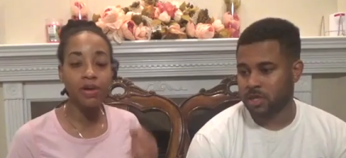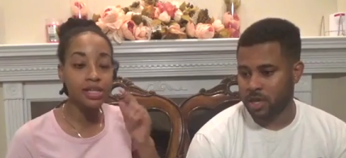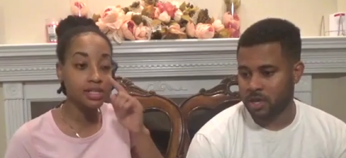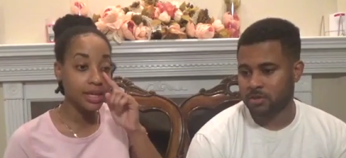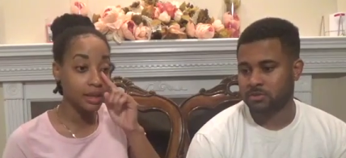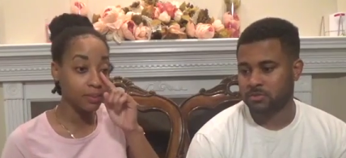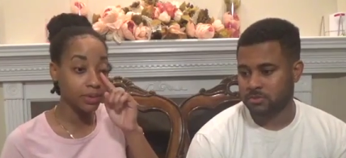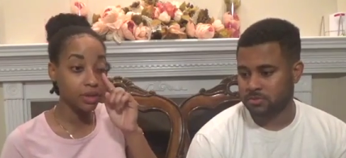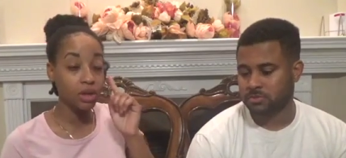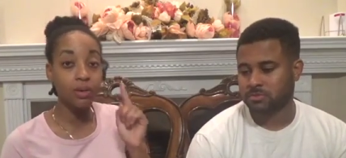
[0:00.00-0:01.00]
Speaker 1: yeah. I said when
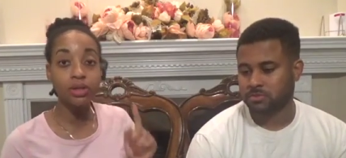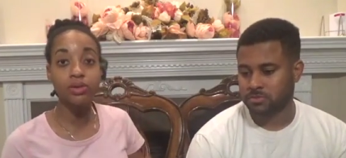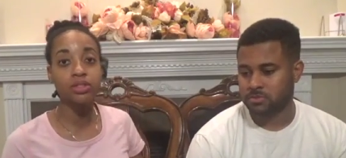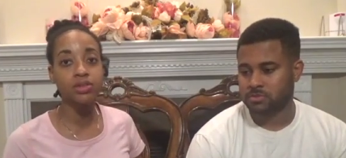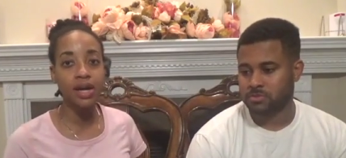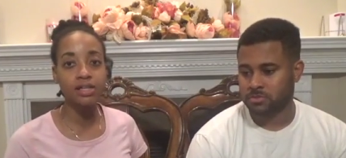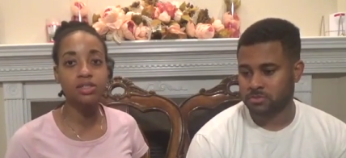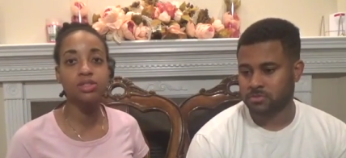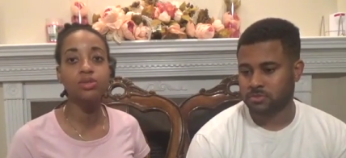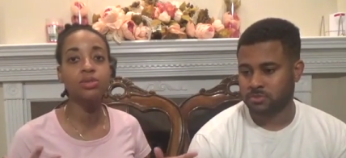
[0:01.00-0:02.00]
you're going through
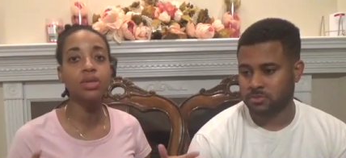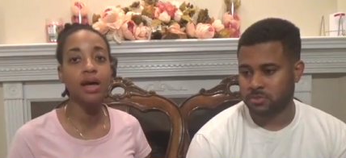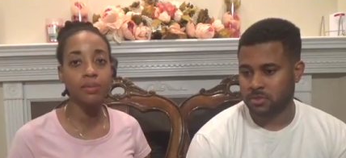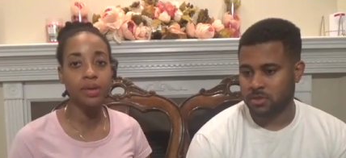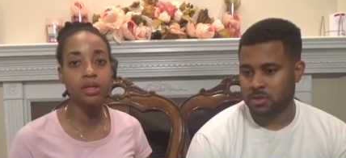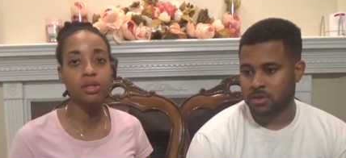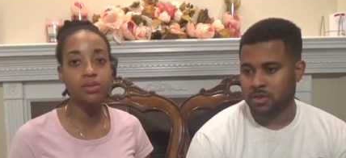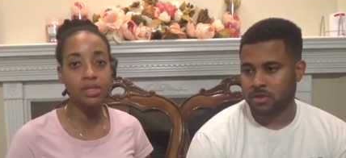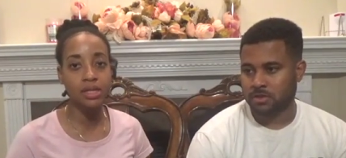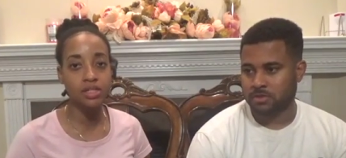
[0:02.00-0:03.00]
contractions you do not want to
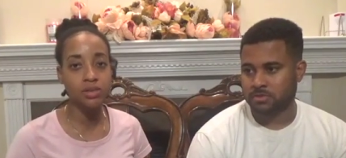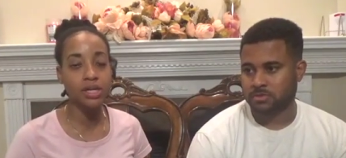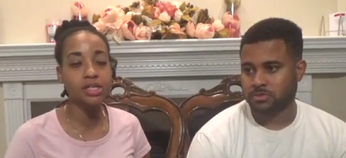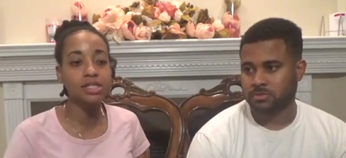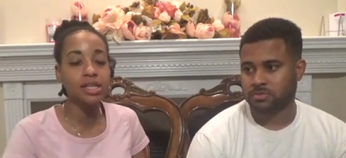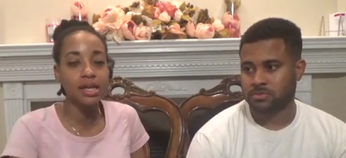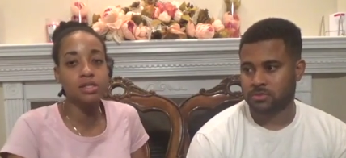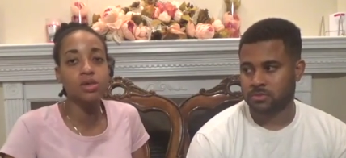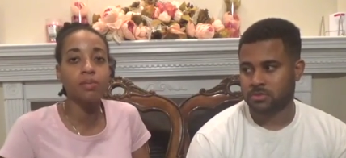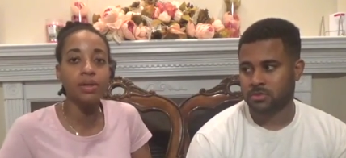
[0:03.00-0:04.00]
lose energy because it takes
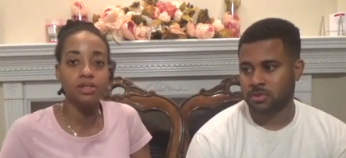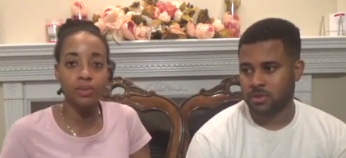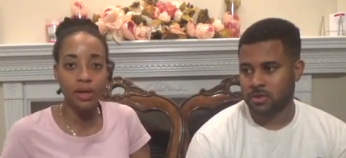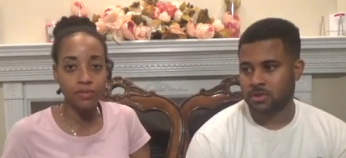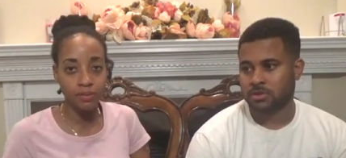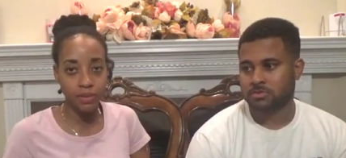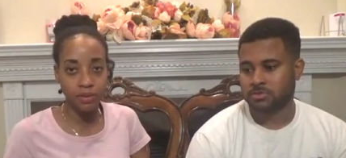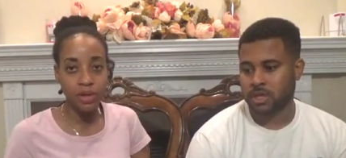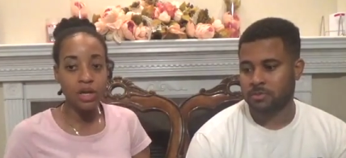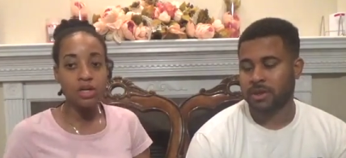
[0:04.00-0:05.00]
so much away from you
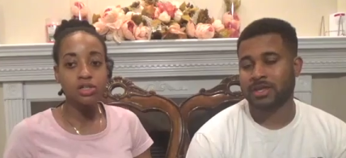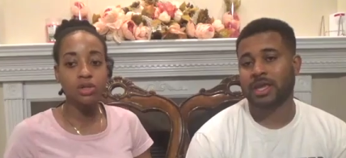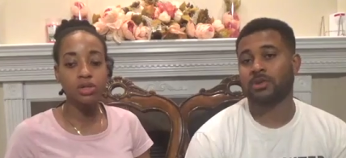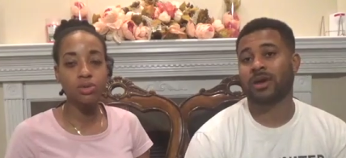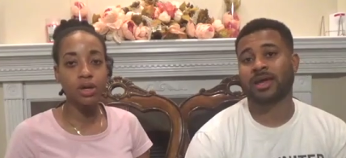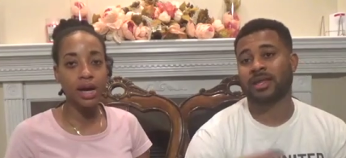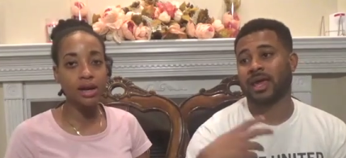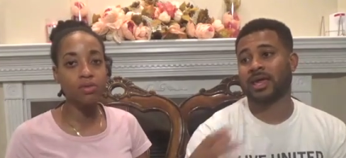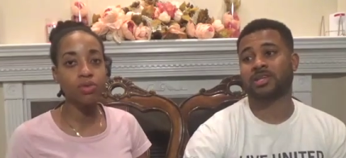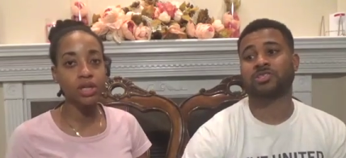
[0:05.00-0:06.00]
yep
Speaker 2: and so you, you, gotta,
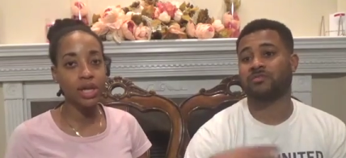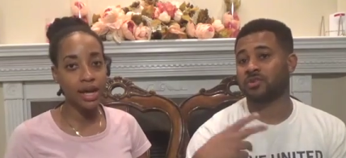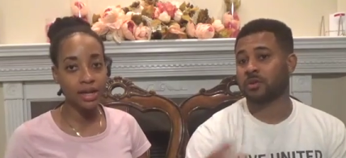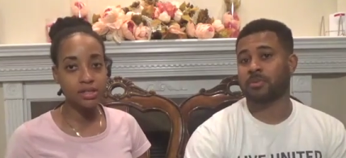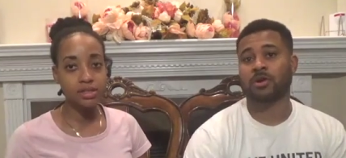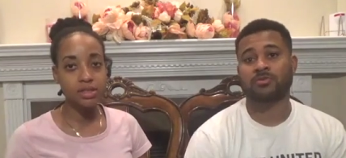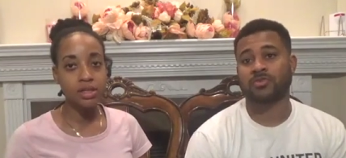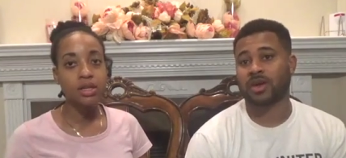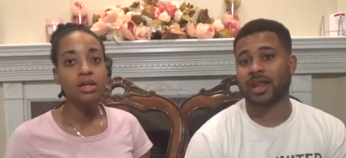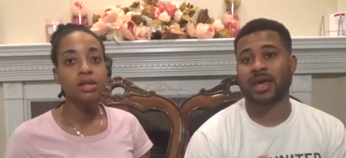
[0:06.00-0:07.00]
gotta relax birth.
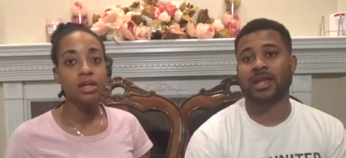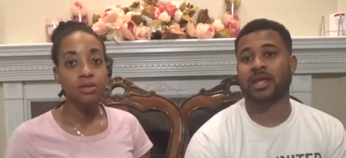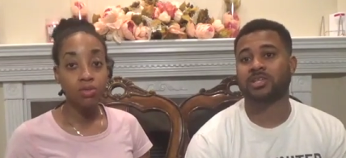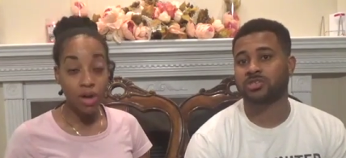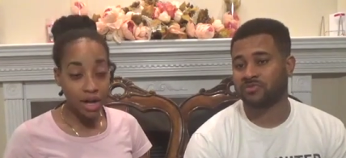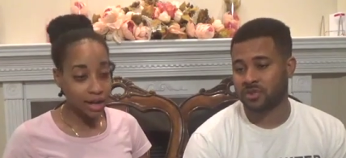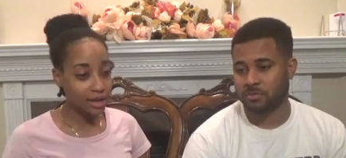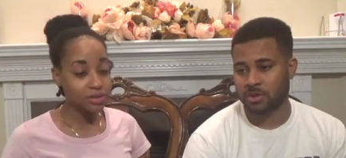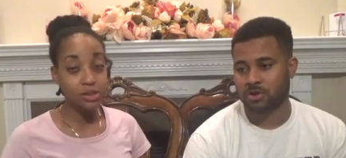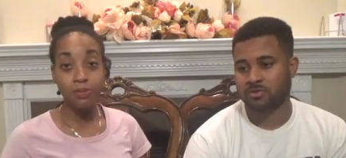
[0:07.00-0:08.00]
you gotta have the energy
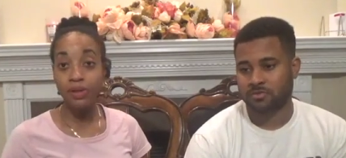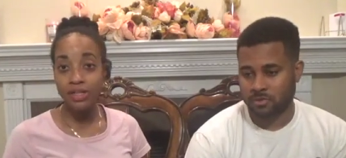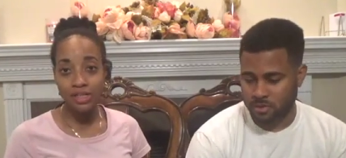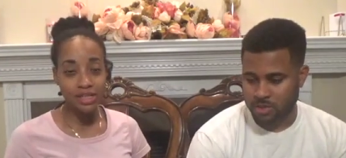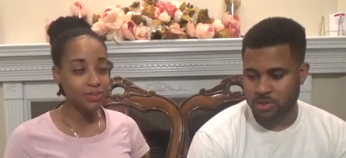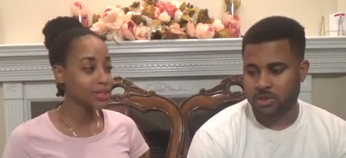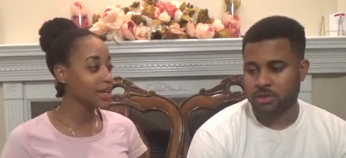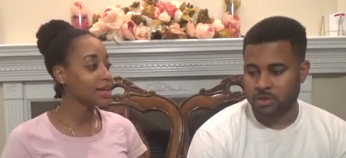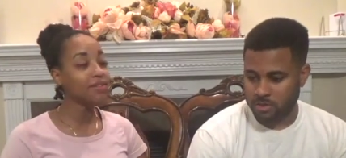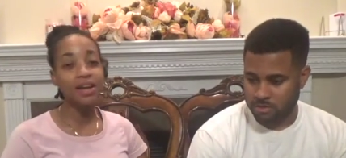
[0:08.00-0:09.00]
right
Speaker 1: to push because we're
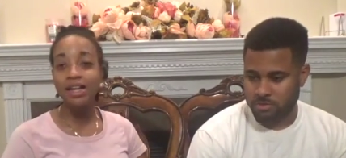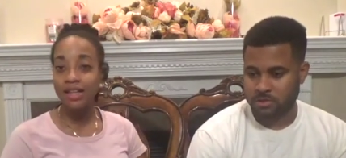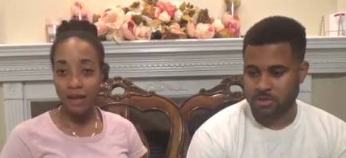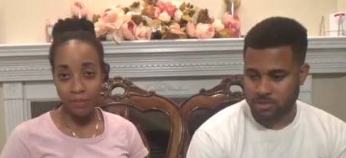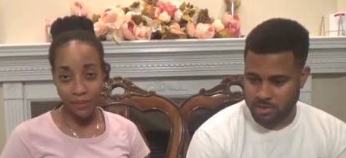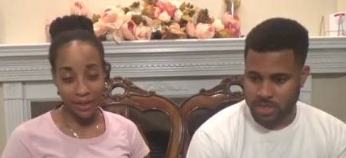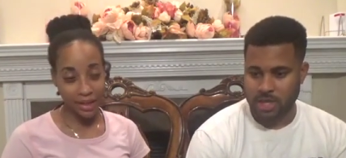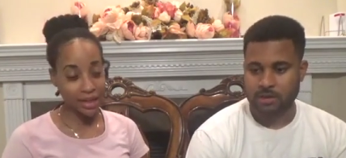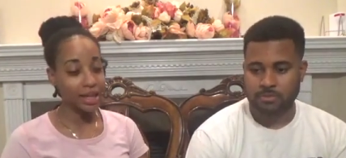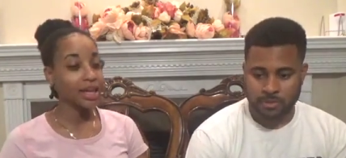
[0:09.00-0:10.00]
not even at that point
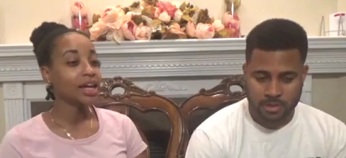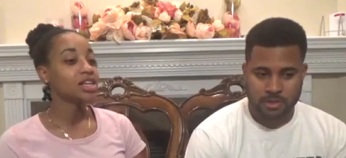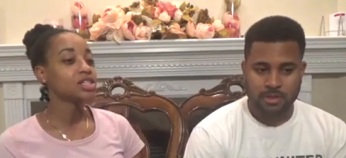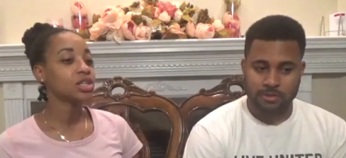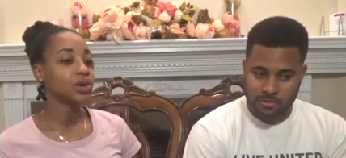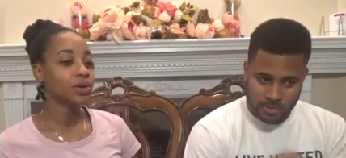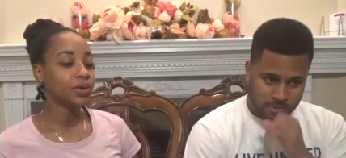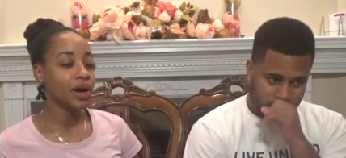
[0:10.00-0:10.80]
yeah. so all